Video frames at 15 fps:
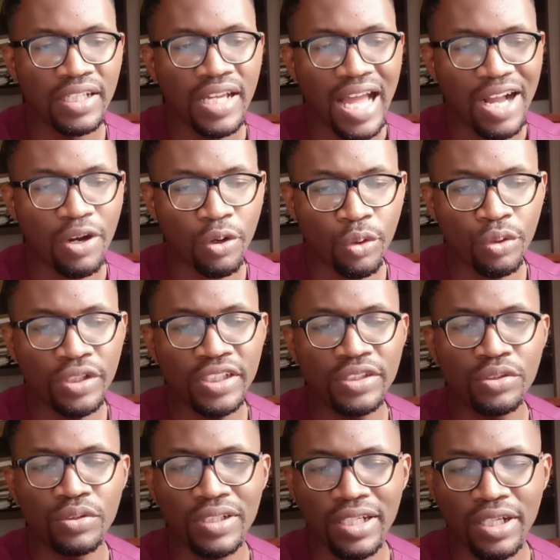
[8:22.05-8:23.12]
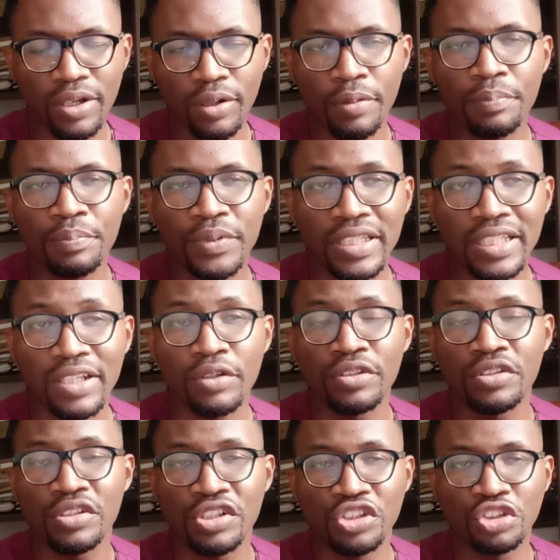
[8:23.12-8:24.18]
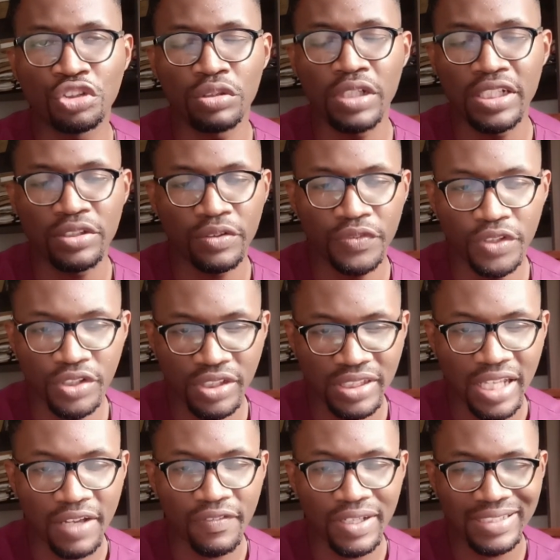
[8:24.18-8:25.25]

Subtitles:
according to the competence, according to the strength of your staff.